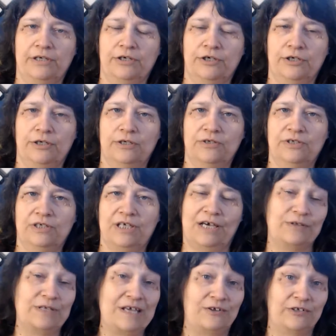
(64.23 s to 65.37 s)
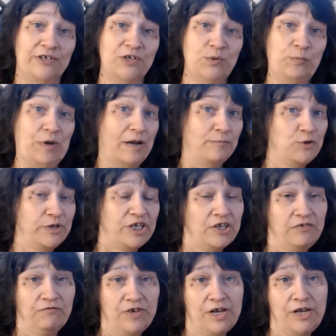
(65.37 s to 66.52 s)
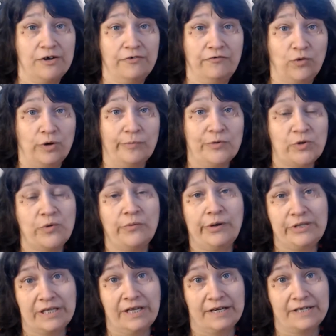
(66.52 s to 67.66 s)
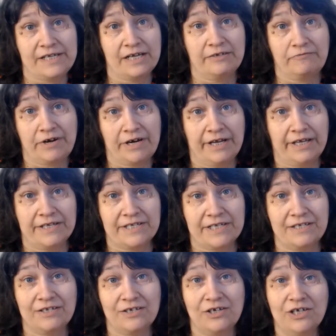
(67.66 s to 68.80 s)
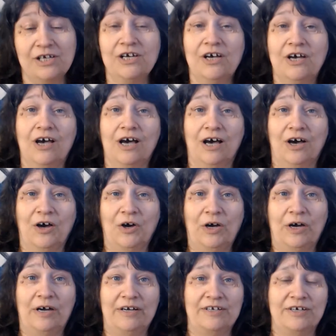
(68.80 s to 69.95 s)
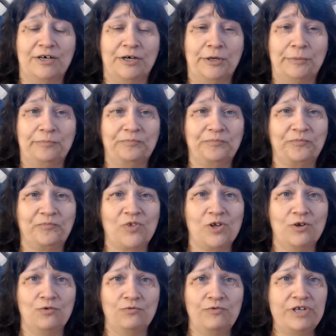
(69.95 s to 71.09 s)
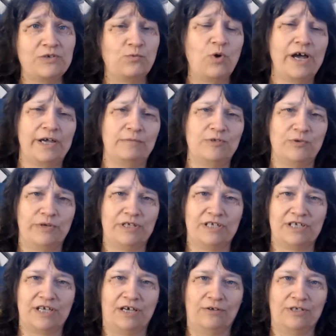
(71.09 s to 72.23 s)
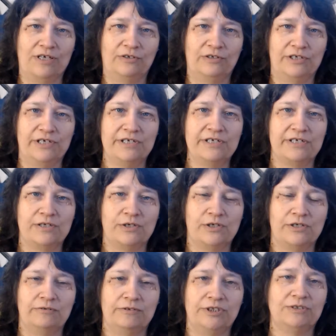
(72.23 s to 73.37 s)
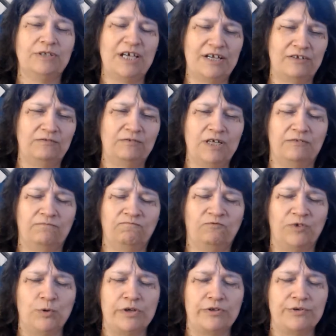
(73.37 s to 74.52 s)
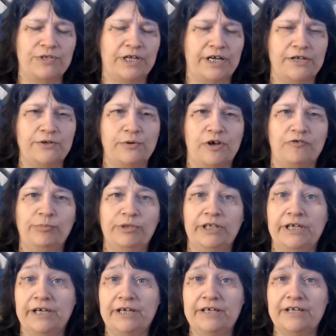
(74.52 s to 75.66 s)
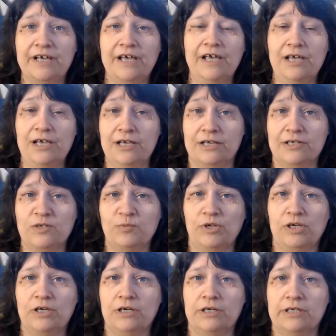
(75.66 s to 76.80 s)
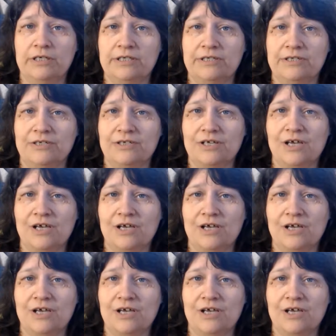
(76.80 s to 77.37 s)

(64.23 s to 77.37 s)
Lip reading: a countdown list, but I'm doing it in video form, so it's not exactly writing, is it? And reason why I'm doing this countdown list is, and a few others that I do have planned, is because